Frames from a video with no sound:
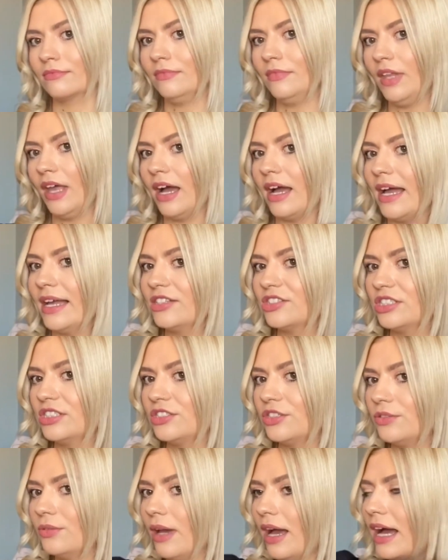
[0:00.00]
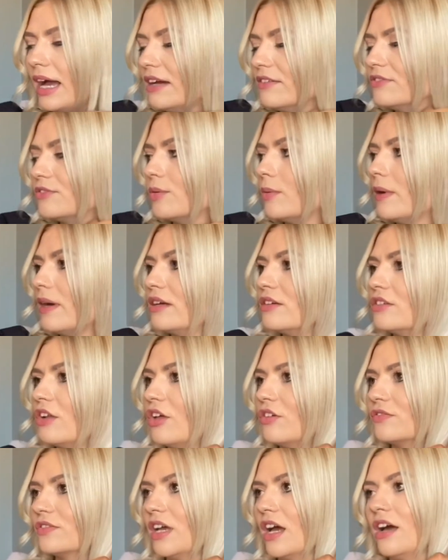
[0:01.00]
I actually do have quite a lot
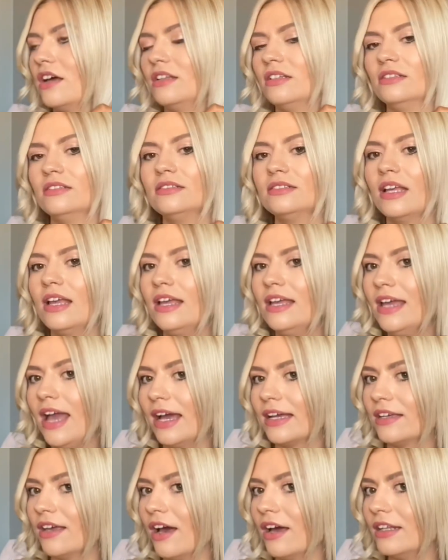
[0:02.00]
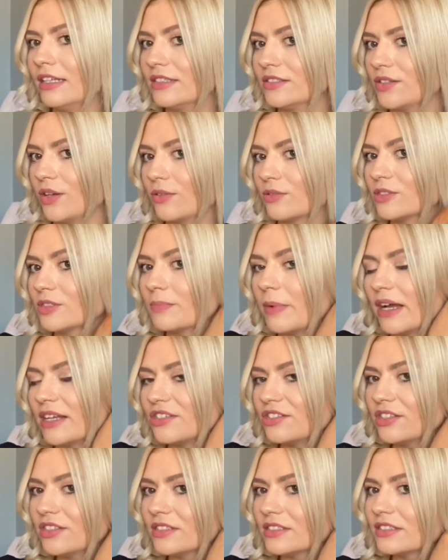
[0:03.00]
of colours and curling tongs, but I
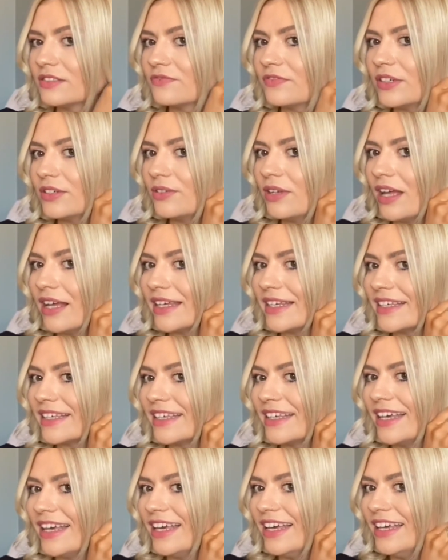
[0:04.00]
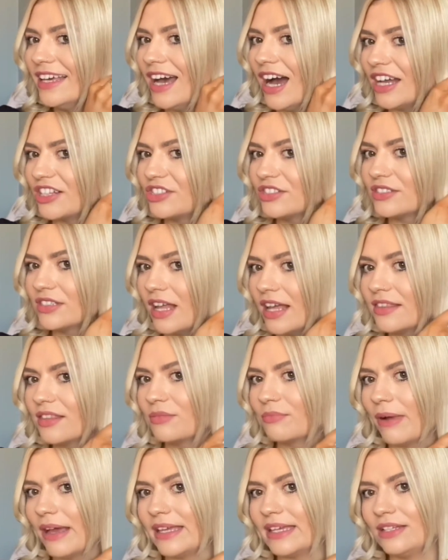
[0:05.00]
just feel like I just like the
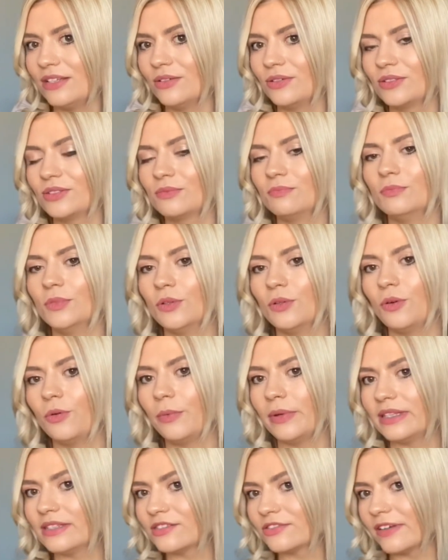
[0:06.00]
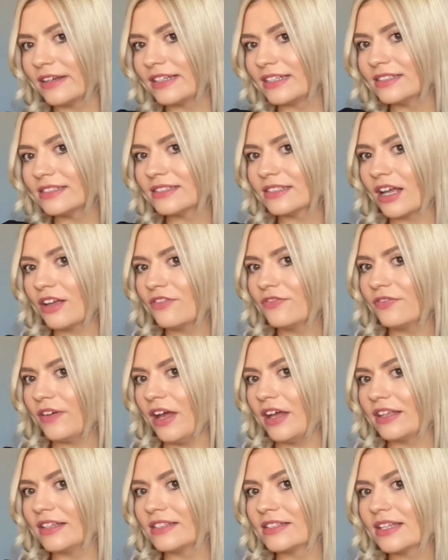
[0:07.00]
way it looks more with straighteners, and I
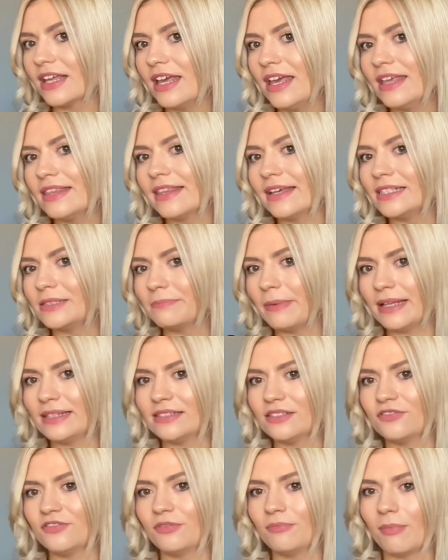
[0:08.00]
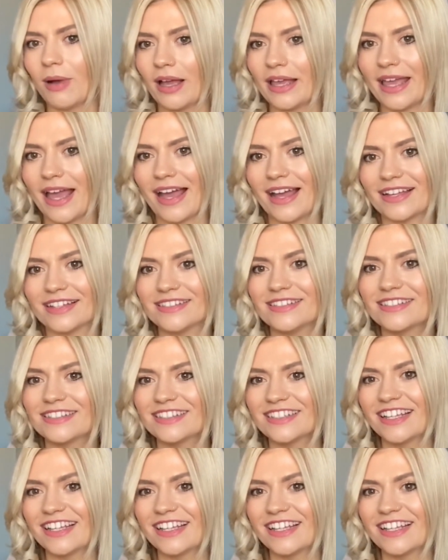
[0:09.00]
find that it's better for my hands.